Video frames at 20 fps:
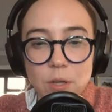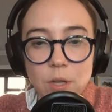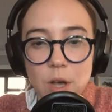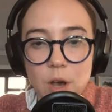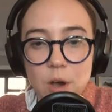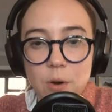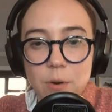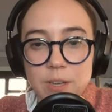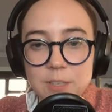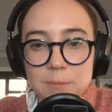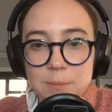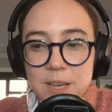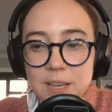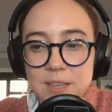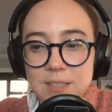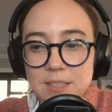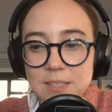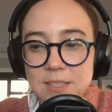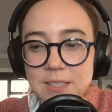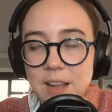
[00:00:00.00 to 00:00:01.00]
low is
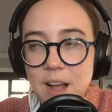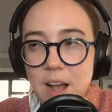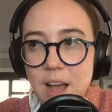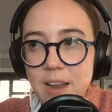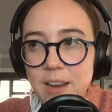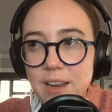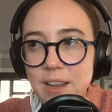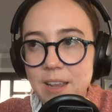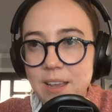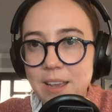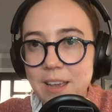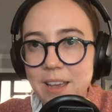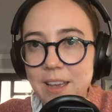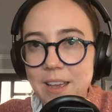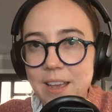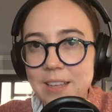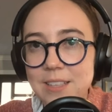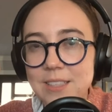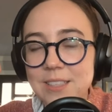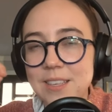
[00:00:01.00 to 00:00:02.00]
because it's
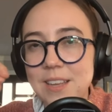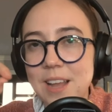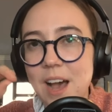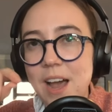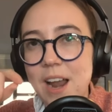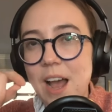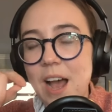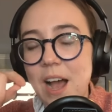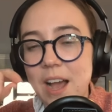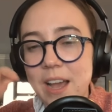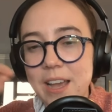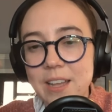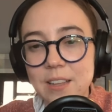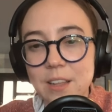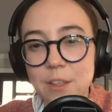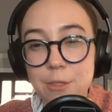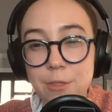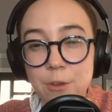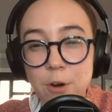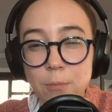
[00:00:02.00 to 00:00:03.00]
not high in
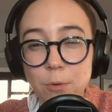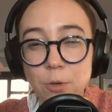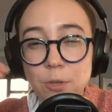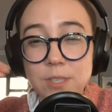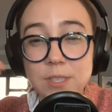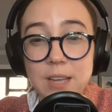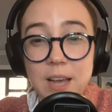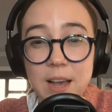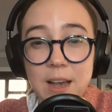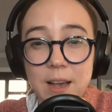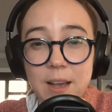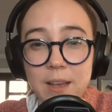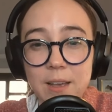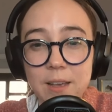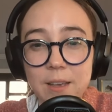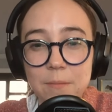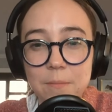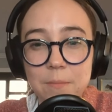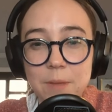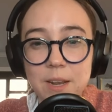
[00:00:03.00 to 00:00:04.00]
the thermal stack,
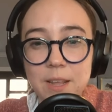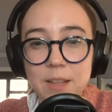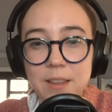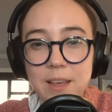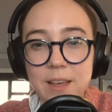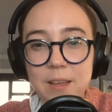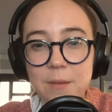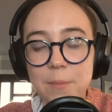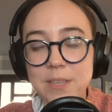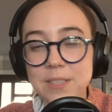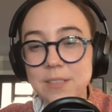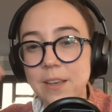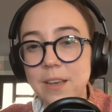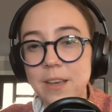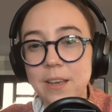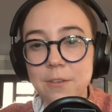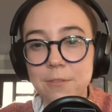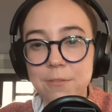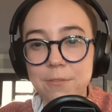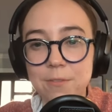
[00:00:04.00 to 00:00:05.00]
meaning that
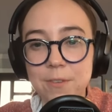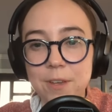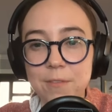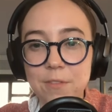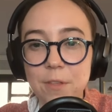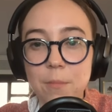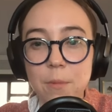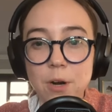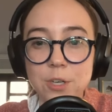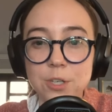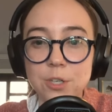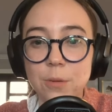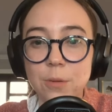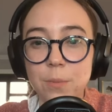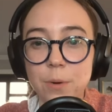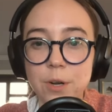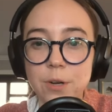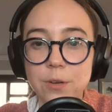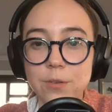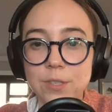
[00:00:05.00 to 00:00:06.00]
basically if the marginal
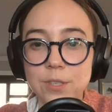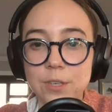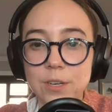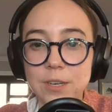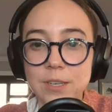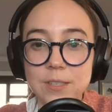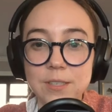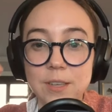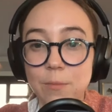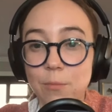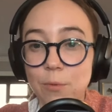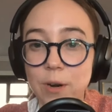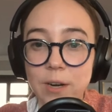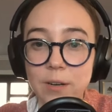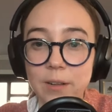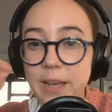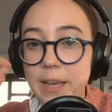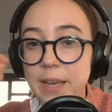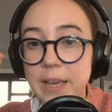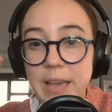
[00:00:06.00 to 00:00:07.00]
producer is somewhere
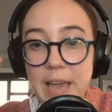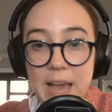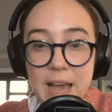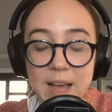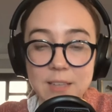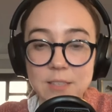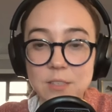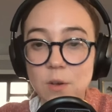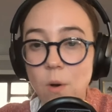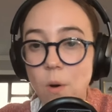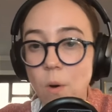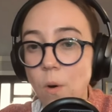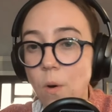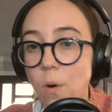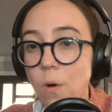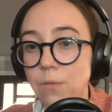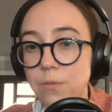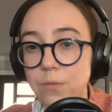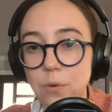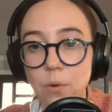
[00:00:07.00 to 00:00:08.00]
like gas,
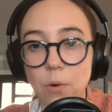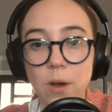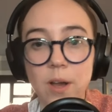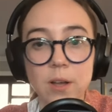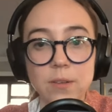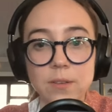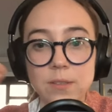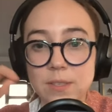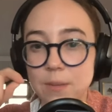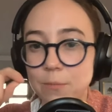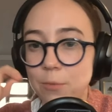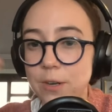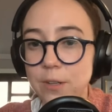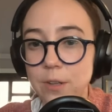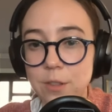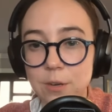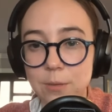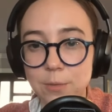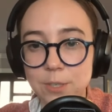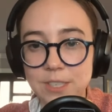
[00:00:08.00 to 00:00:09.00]
coal, fuel oil, somewhere in
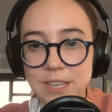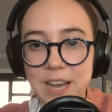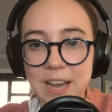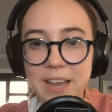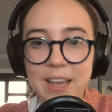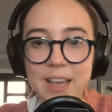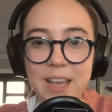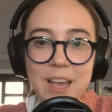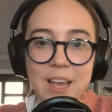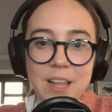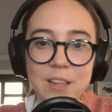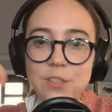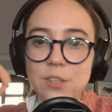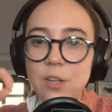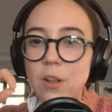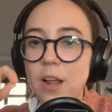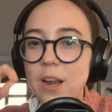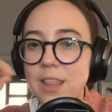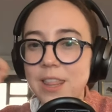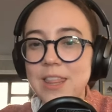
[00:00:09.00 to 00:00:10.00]
the thermal stack, there's a
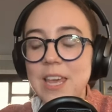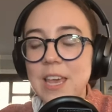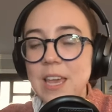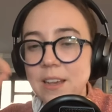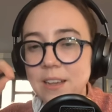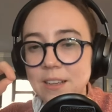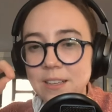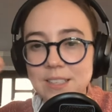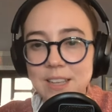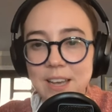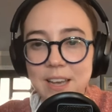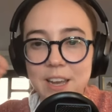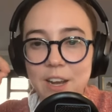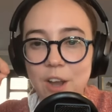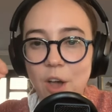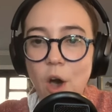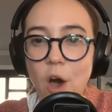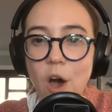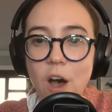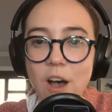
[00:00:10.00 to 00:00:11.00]
lot of things that can
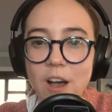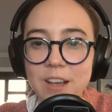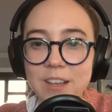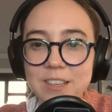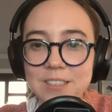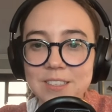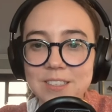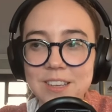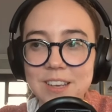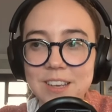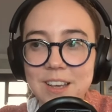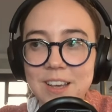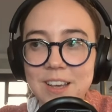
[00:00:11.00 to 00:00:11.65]
cause,